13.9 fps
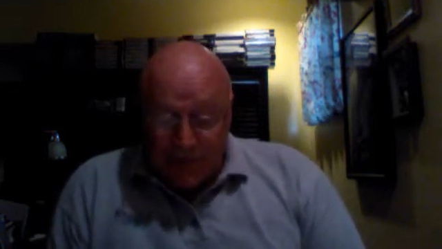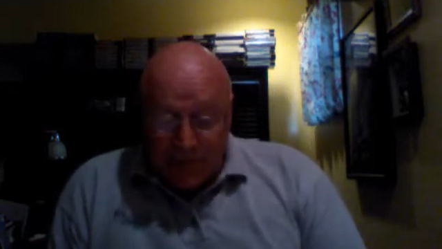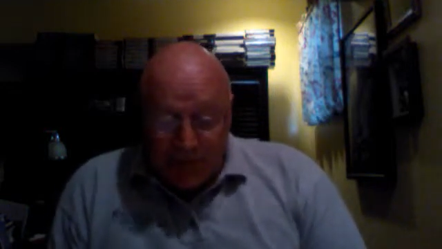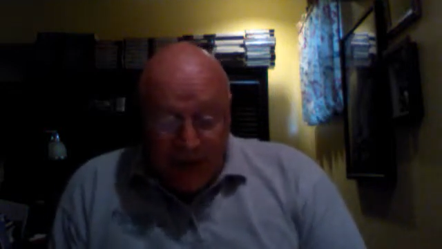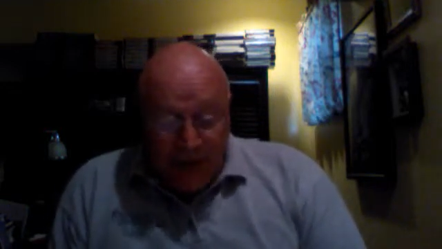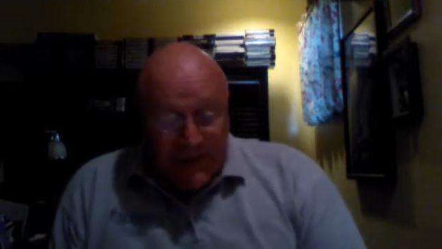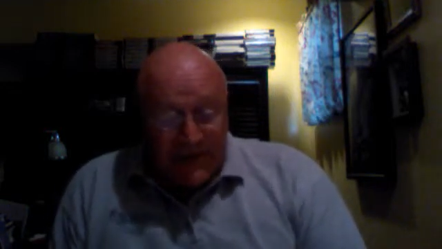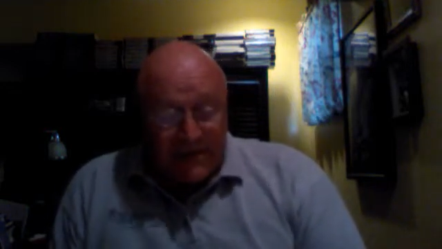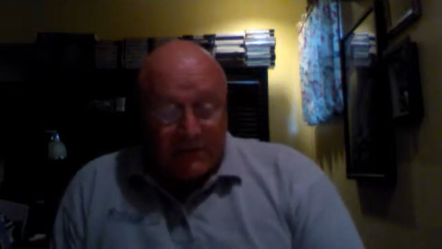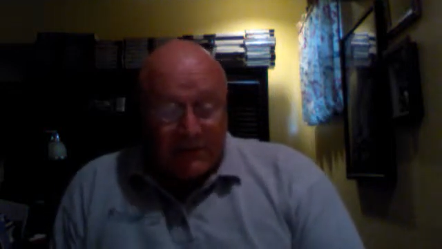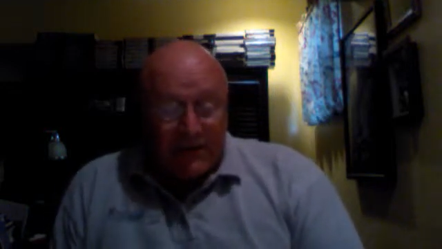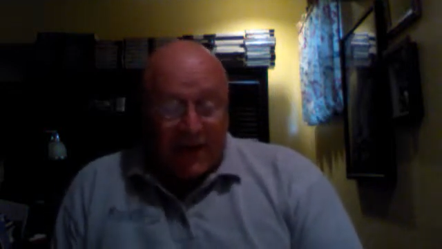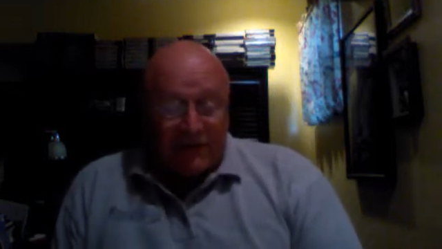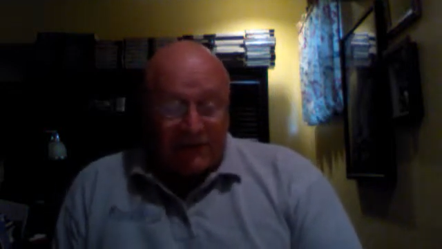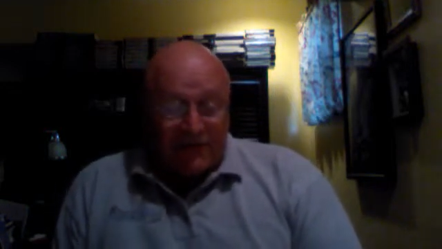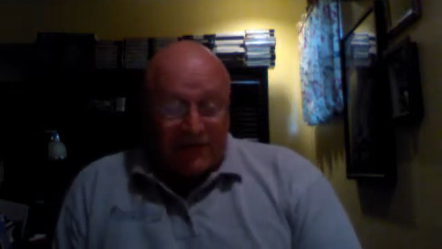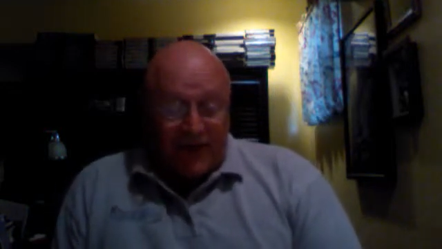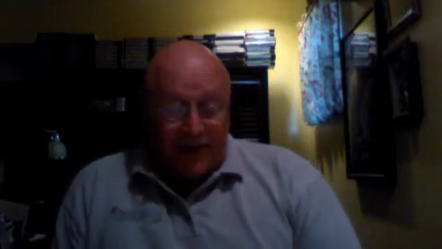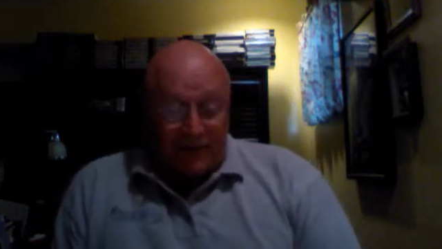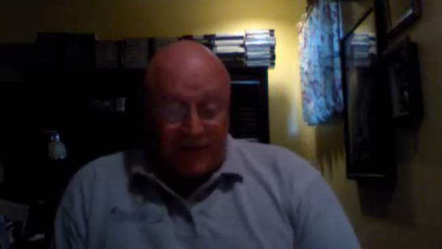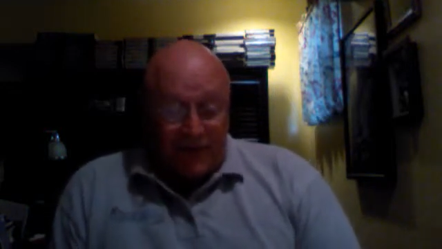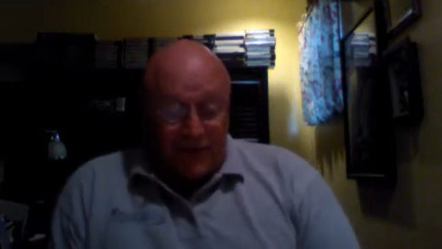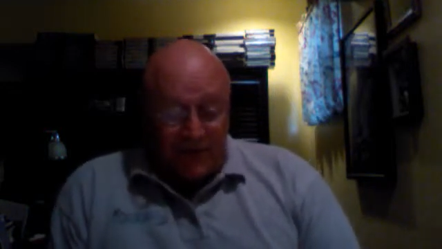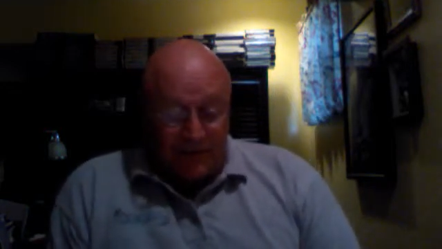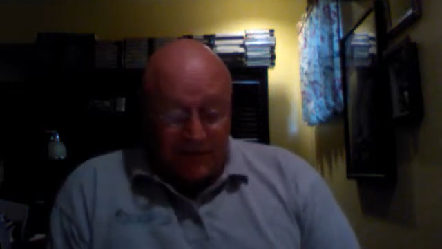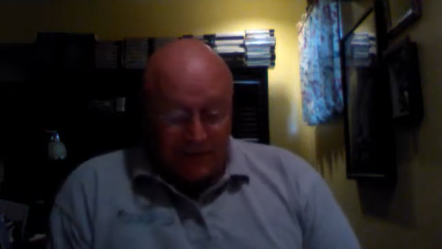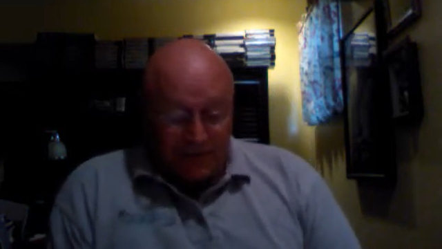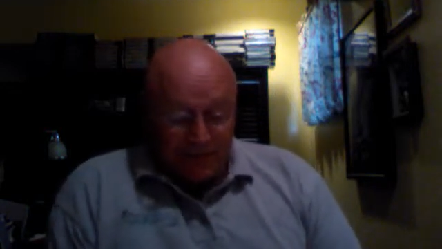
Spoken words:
Maybe some kind of a fat burner.